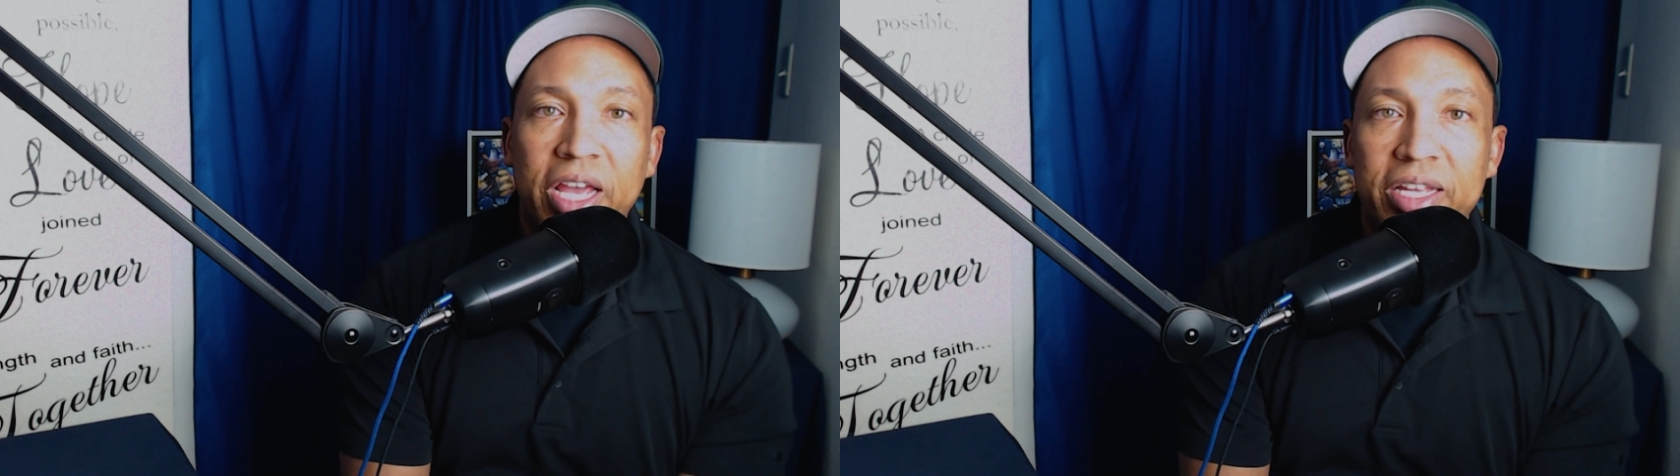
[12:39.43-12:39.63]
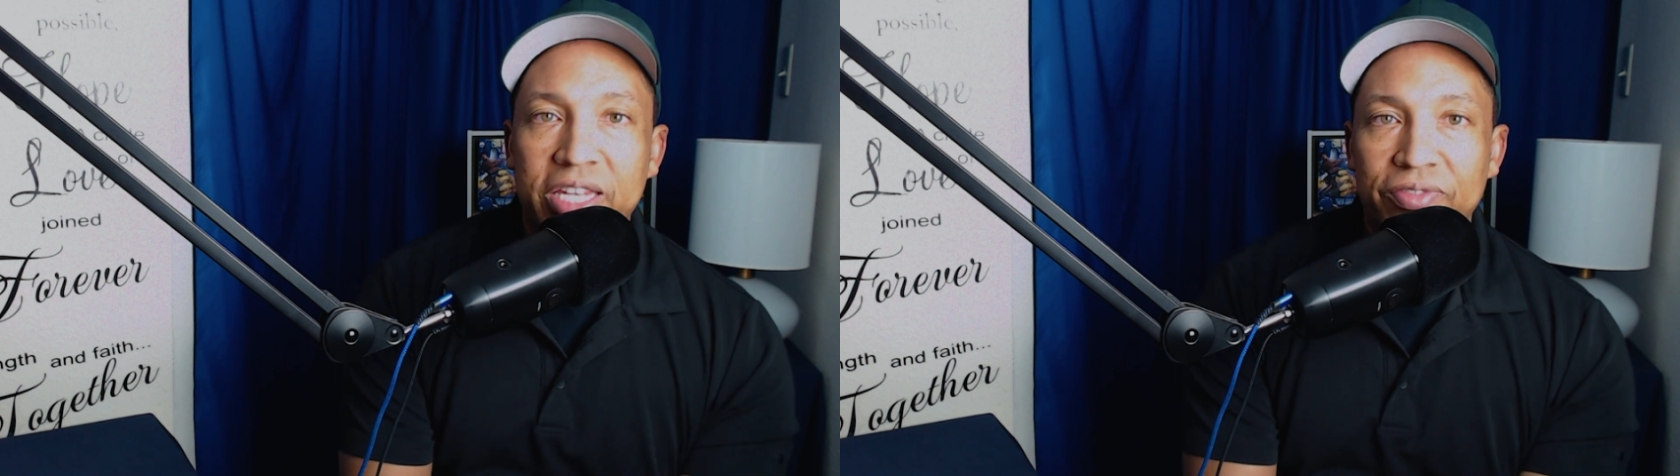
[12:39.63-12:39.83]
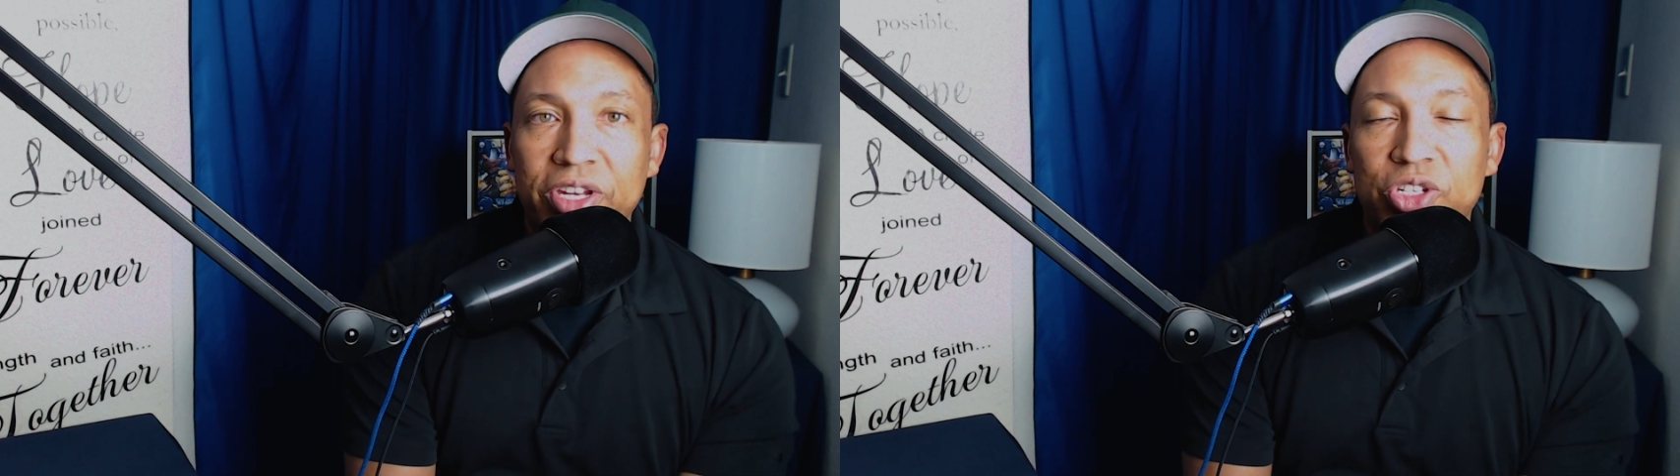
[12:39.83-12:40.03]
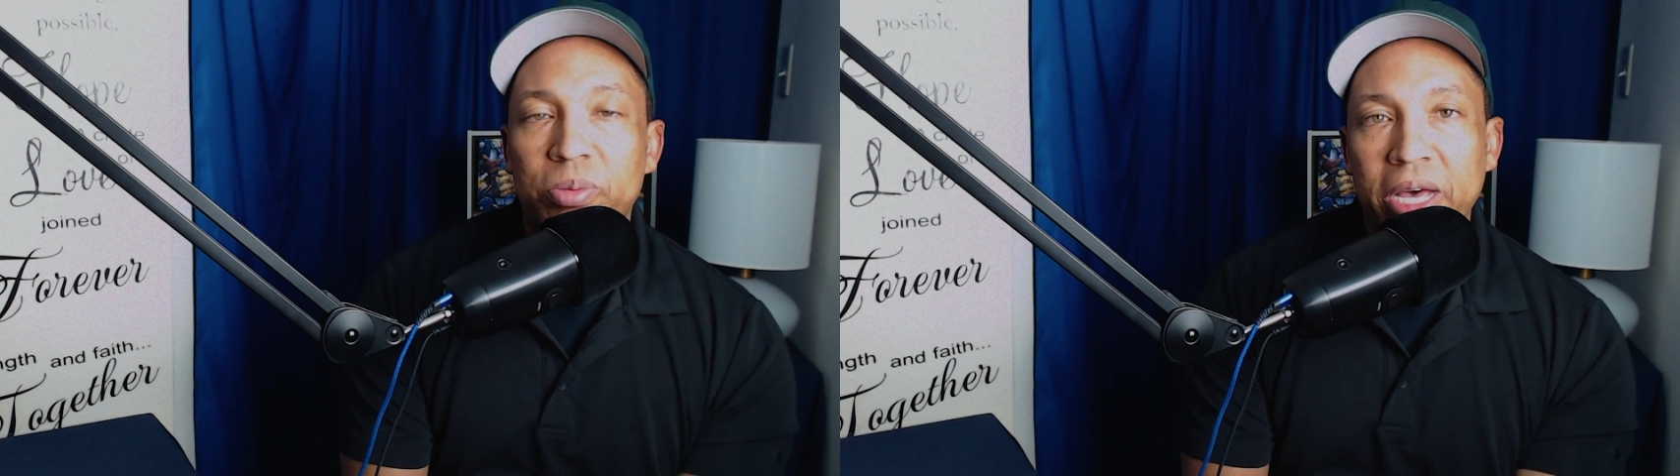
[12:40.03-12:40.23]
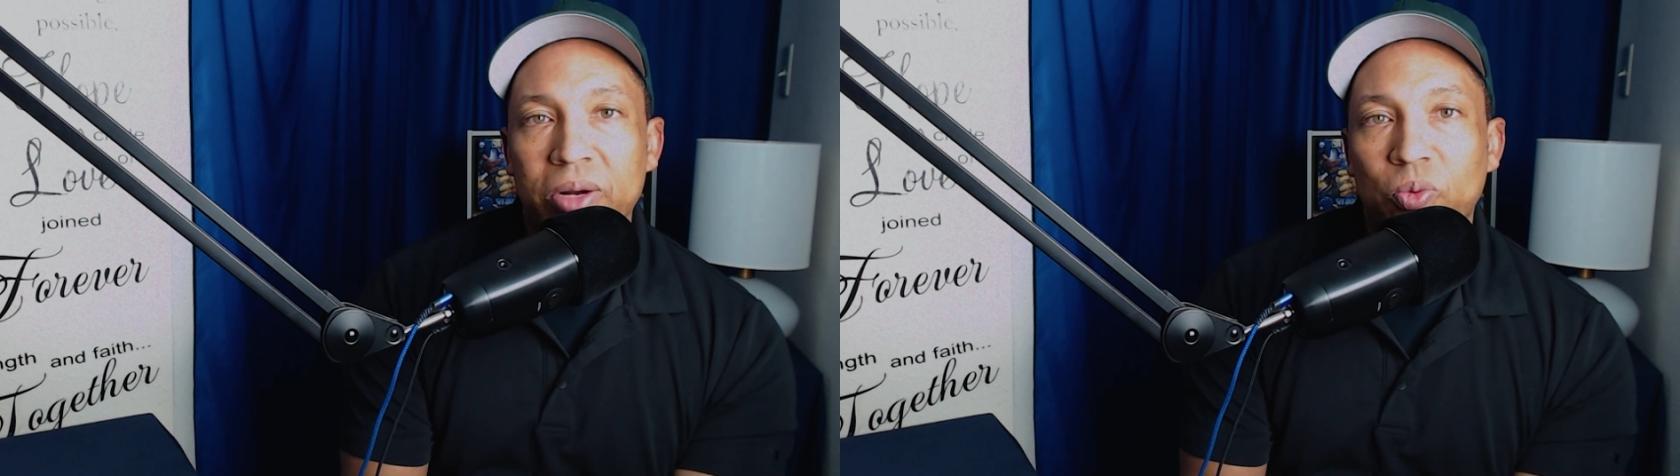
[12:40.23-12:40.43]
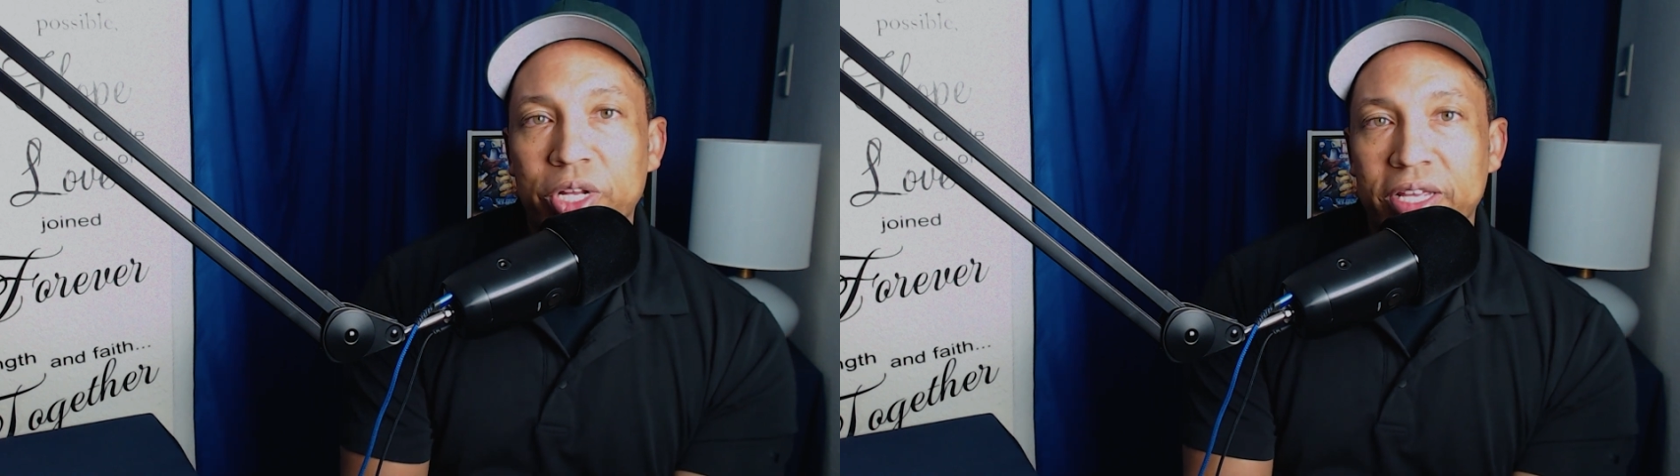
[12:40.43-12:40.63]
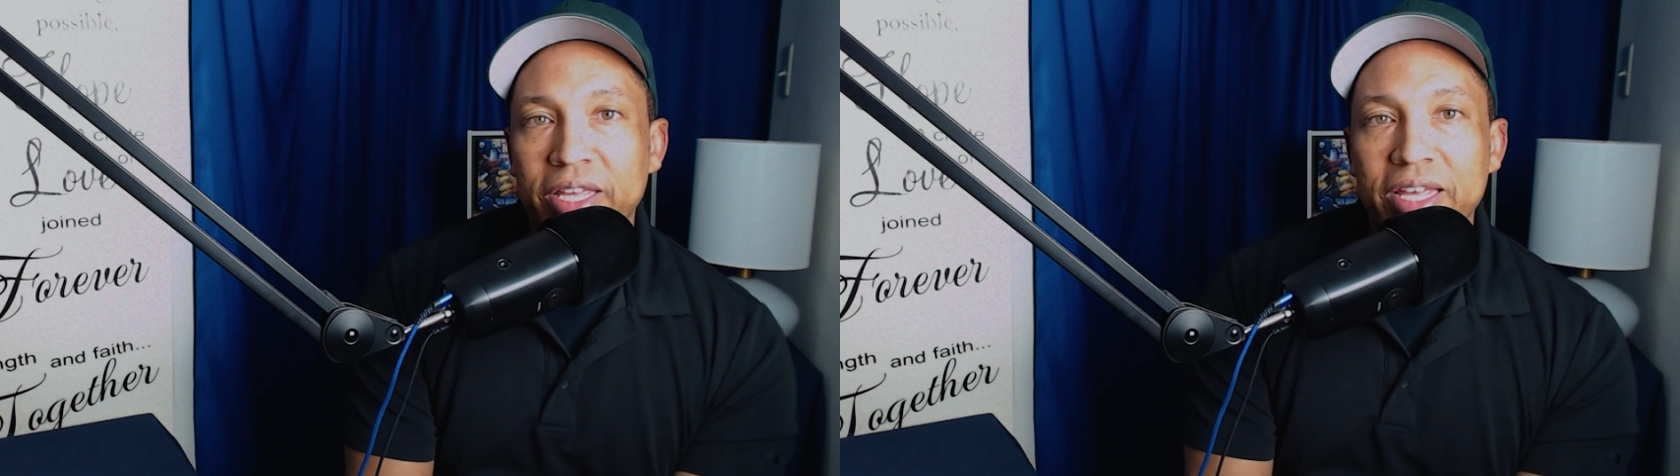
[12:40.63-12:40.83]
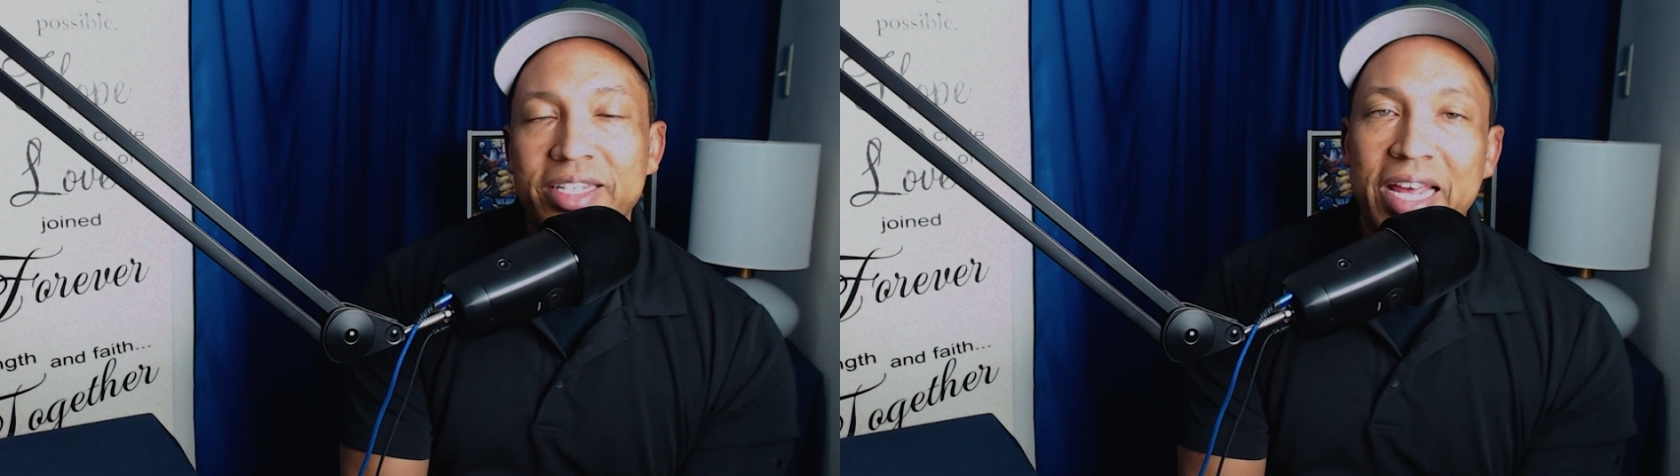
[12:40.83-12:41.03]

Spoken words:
activities, no matter what it is.